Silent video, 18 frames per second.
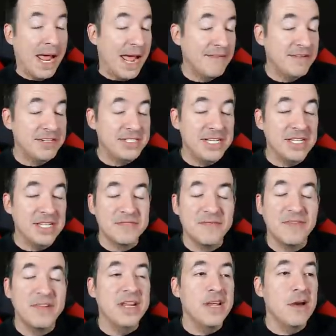I haven't seen
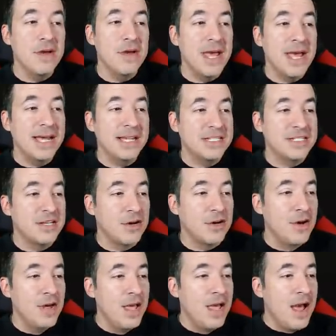this video yet,
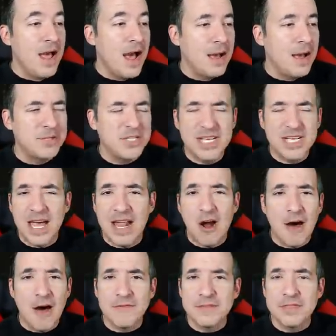so I'll just kind
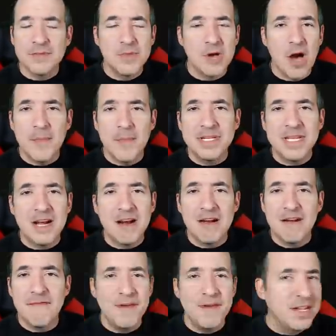of offer some
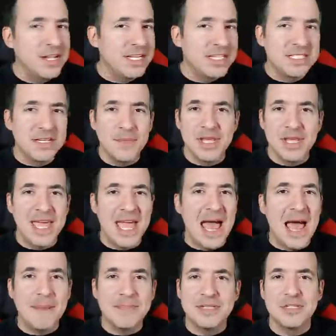commentary, fill in some of the
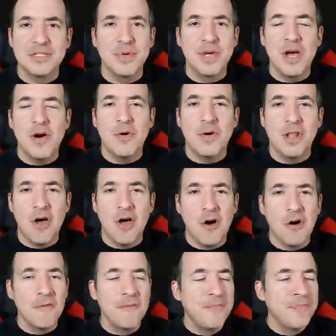gaps as we go
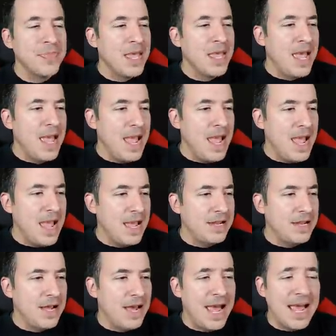along.
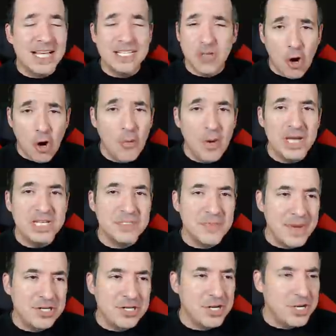And as always,
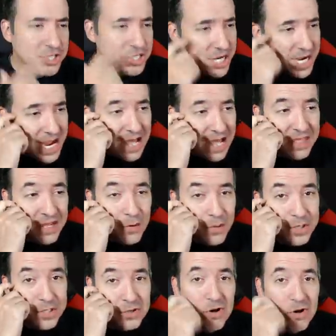make sure you check out the
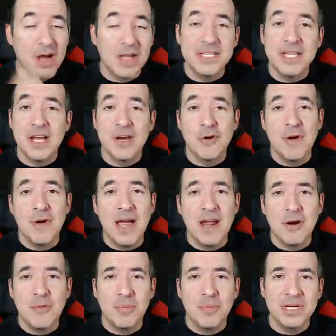original content
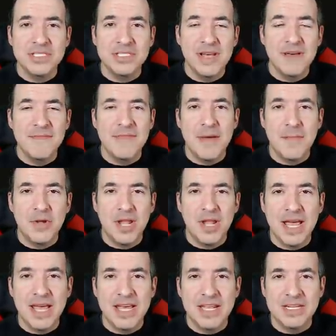creator. Please give them a
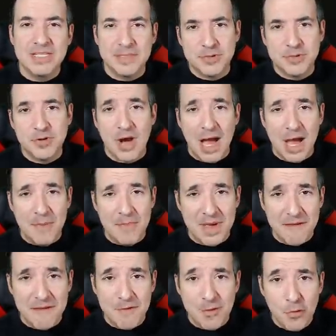like and a subscribe
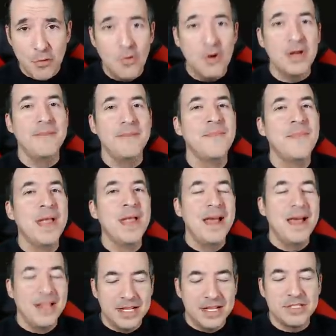if you would.
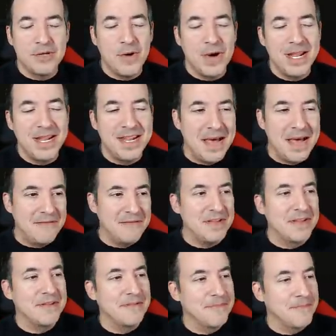Let's go ahead and dive in.